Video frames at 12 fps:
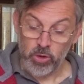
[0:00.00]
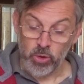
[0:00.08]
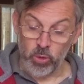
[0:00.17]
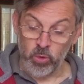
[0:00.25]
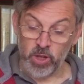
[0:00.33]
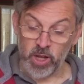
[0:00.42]

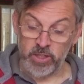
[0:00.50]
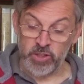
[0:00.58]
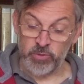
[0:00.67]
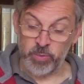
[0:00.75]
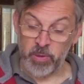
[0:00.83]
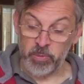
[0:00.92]
All
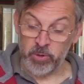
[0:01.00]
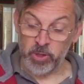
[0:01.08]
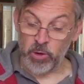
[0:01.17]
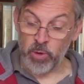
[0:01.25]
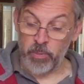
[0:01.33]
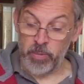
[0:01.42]
kinds of people
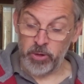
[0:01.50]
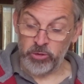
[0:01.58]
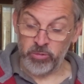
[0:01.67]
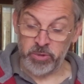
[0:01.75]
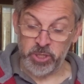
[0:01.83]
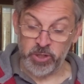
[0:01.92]
go on
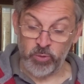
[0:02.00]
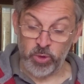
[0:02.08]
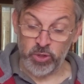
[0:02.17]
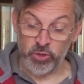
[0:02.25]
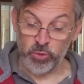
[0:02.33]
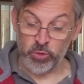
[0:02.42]
pilgrimage of
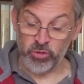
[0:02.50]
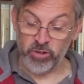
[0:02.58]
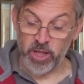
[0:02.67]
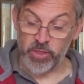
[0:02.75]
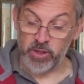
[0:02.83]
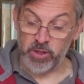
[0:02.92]
one sort or
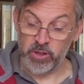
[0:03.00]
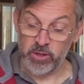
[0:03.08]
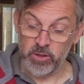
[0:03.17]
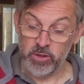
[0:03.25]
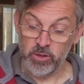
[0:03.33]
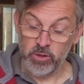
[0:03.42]
another.
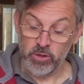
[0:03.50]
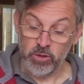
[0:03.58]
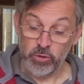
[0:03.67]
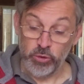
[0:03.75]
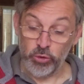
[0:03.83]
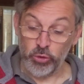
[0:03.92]

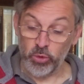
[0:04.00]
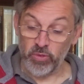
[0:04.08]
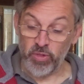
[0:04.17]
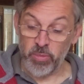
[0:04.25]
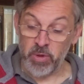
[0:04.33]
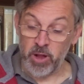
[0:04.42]
Not all
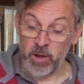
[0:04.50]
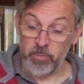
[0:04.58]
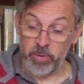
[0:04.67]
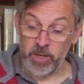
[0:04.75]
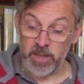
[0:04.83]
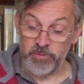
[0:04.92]
of them are
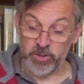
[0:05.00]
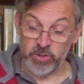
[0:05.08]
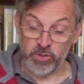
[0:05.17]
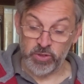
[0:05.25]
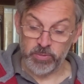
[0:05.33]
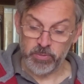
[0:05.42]

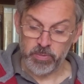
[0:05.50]
believers.